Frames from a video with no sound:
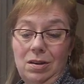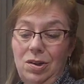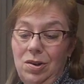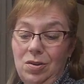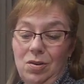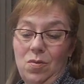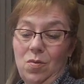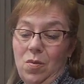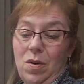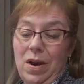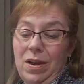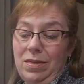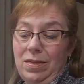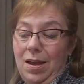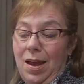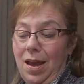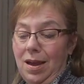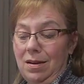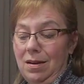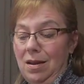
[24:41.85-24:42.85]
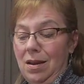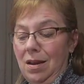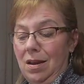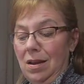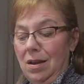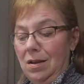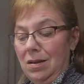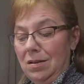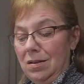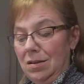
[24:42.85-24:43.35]
and you don't want that.
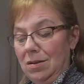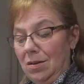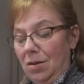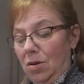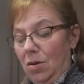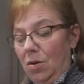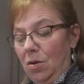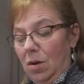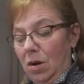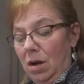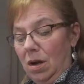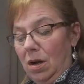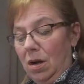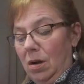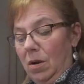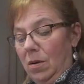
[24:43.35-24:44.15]
So